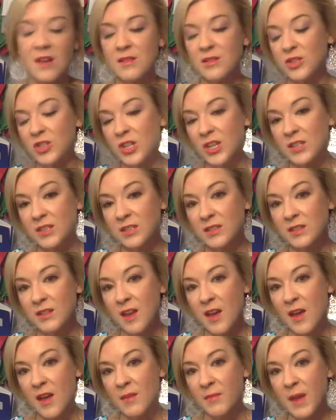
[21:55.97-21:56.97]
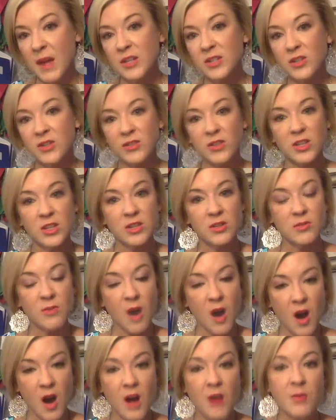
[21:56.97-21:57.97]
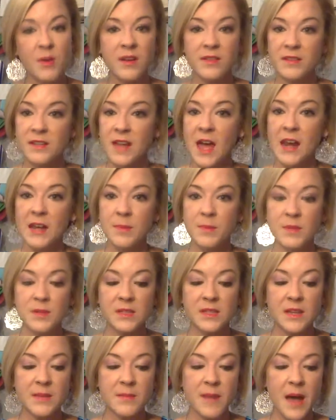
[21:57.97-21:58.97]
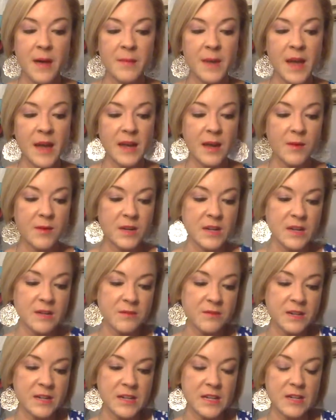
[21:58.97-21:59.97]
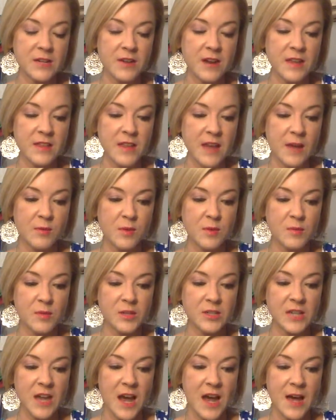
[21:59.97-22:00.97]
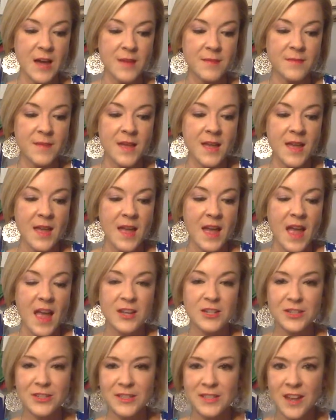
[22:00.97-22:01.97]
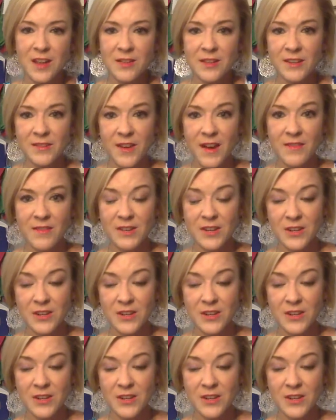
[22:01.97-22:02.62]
Just make sure that you are aware of the 90% buyback. I want to reiterate that one more time. And just know that if every